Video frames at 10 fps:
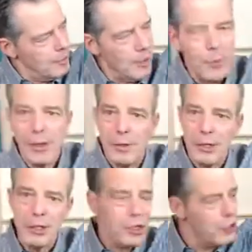are we
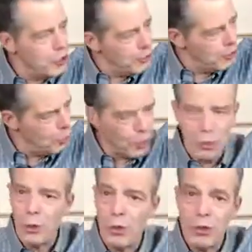exchanging
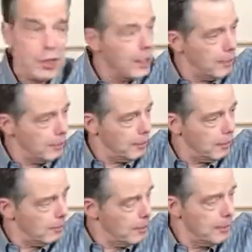coarse words together
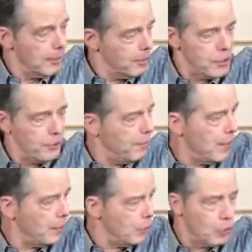here? This is a
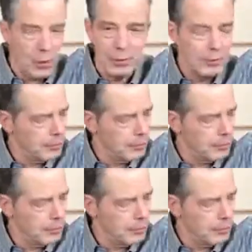family show.